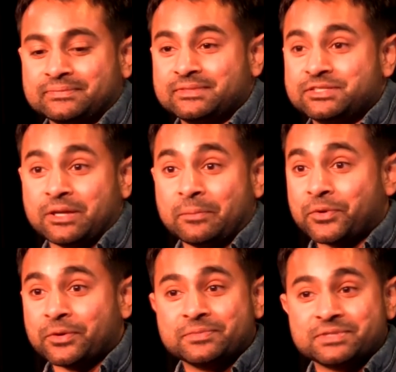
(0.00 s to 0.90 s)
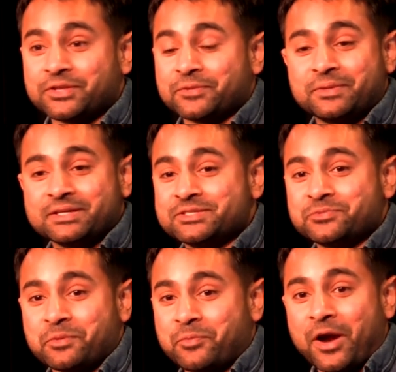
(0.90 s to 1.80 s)
suburbs and other places
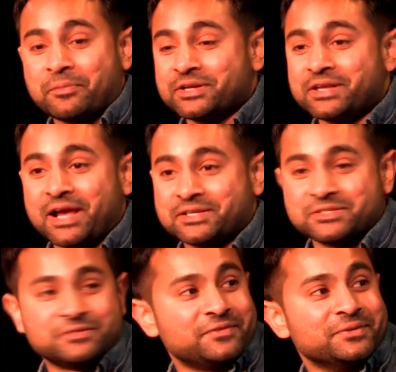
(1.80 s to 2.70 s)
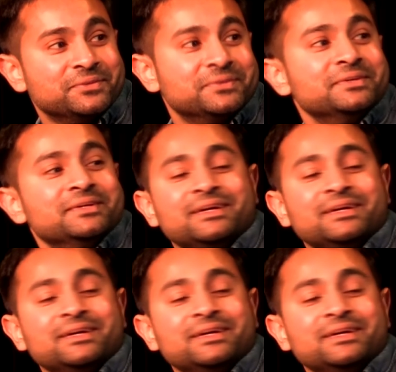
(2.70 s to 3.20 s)
where property taxes fuel